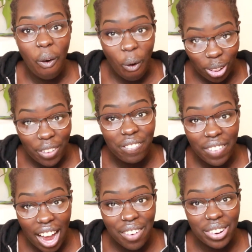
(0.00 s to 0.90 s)
Only
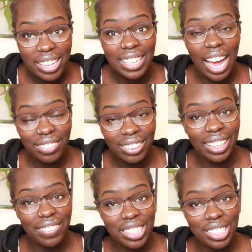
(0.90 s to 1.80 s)
5 weeks after
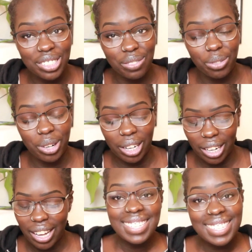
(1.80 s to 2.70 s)
11 years of work,
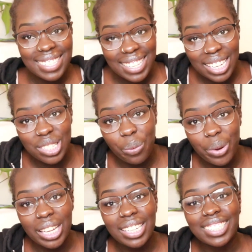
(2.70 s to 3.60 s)
6
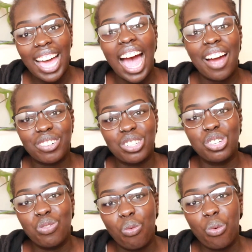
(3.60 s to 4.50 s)
weeks after
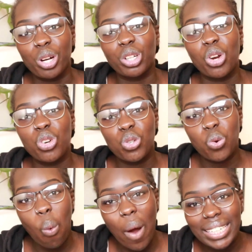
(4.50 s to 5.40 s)
you've worked
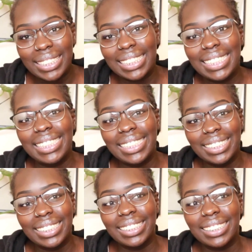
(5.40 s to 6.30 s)
20
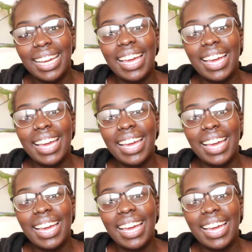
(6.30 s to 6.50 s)
years